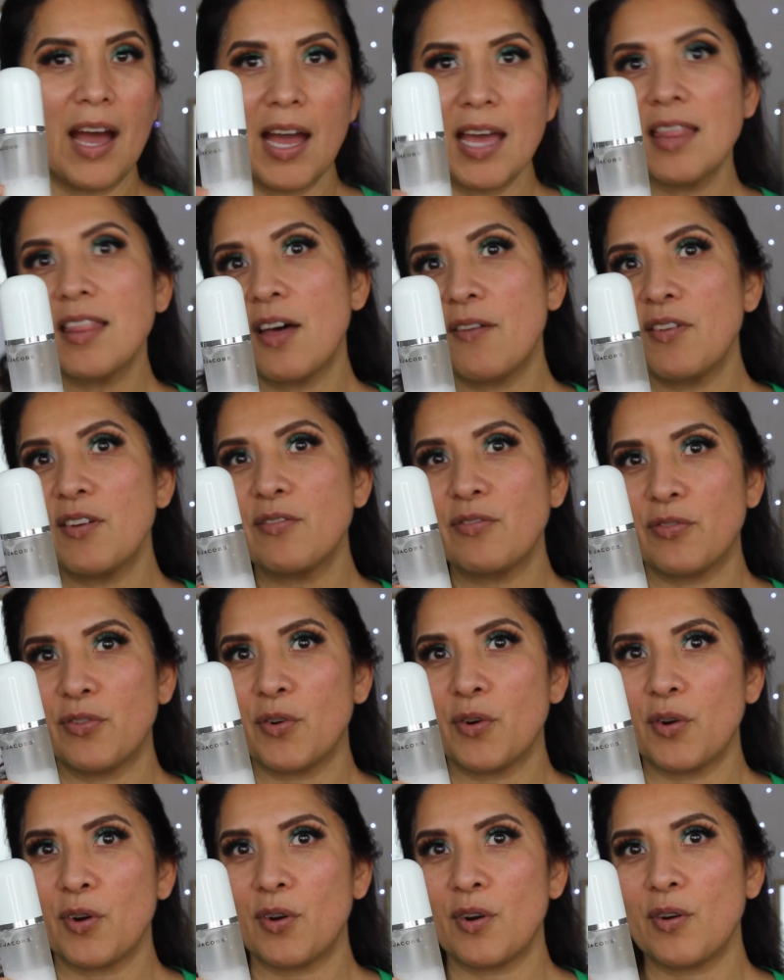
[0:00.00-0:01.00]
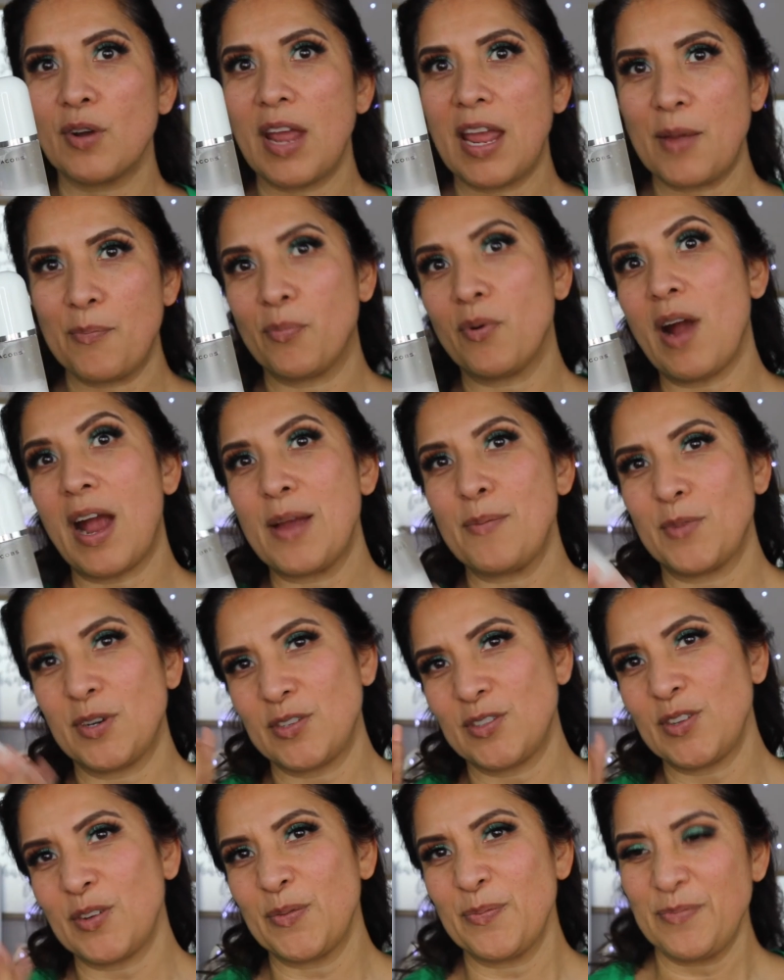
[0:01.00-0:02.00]
I love it for a primer,
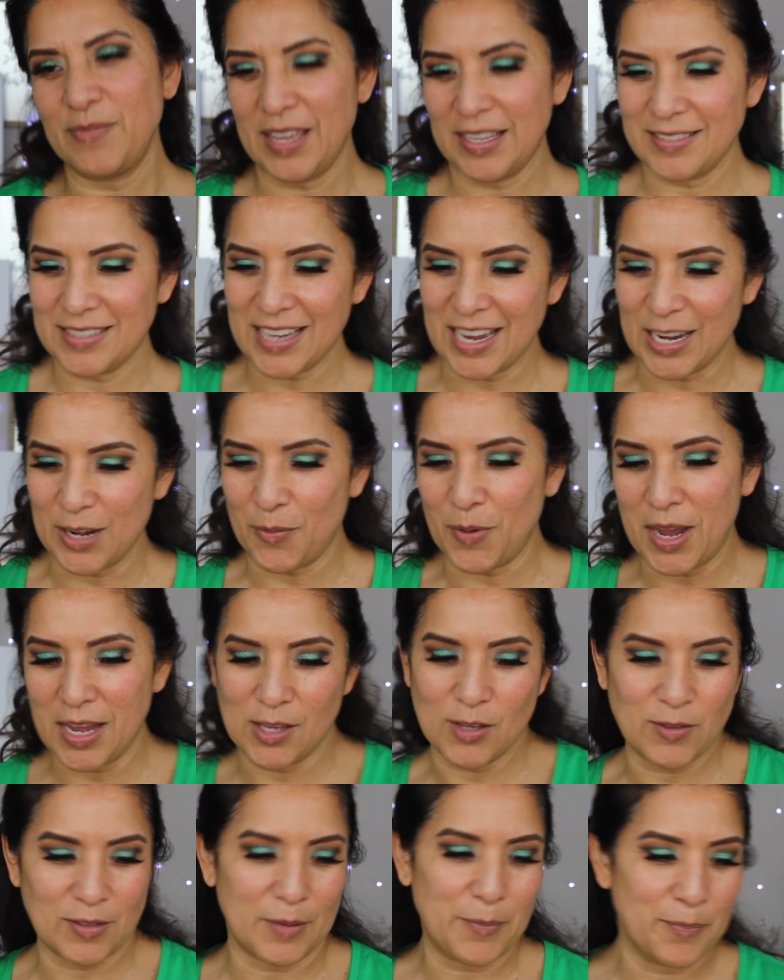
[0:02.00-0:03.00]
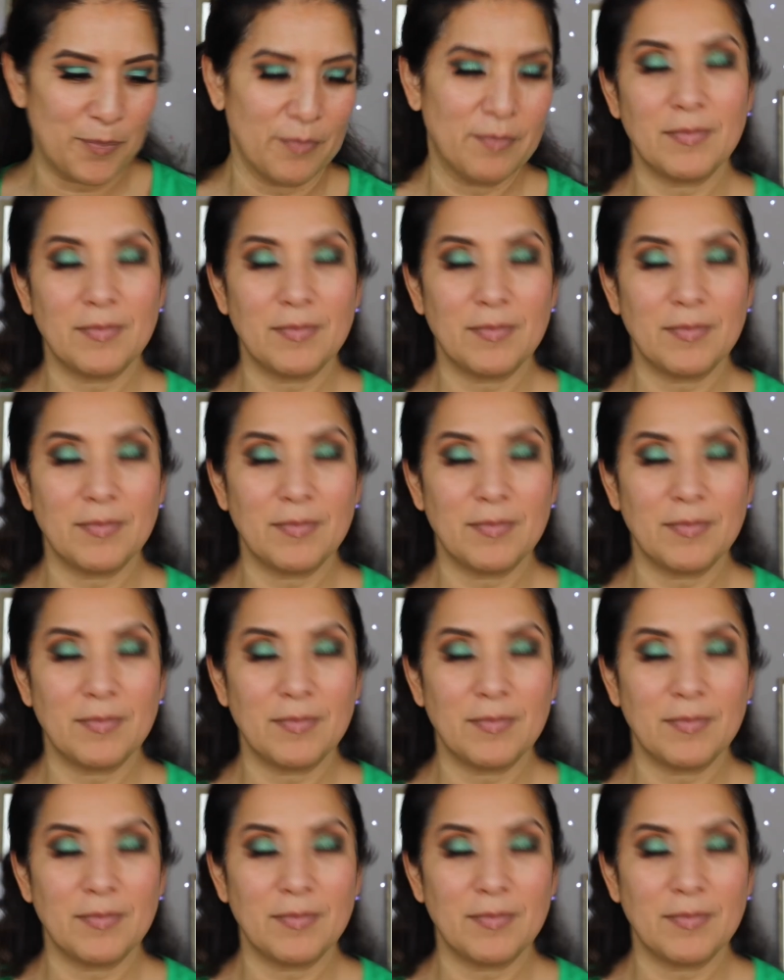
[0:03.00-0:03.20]
so that's kind of why I use it.